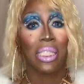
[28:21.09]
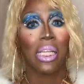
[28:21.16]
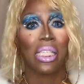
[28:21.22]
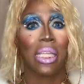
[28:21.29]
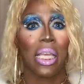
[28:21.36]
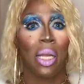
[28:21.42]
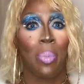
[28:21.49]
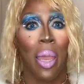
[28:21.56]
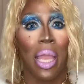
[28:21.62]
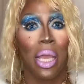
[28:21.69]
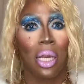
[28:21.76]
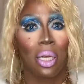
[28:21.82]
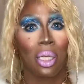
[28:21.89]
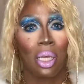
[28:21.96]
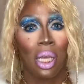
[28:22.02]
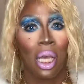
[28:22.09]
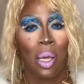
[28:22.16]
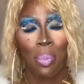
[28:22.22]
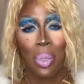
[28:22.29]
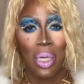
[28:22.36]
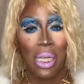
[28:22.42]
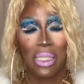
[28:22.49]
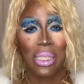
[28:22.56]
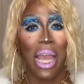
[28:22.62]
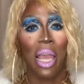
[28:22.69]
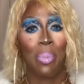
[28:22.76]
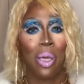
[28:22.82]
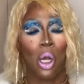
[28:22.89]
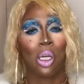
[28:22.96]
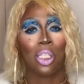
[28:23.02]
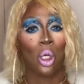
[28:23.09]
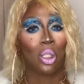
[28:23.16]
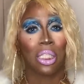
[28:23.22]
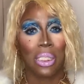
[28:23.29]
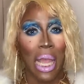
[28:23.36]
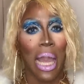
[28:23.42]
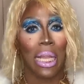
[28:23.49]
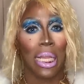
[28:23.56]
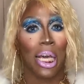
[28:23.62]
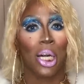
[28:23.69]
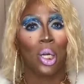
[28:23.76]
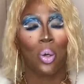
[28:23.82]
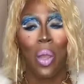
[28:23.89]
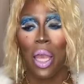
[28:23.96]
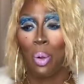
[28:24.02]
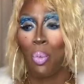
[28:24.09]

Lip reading: just to get a man, because gay men are so shallow,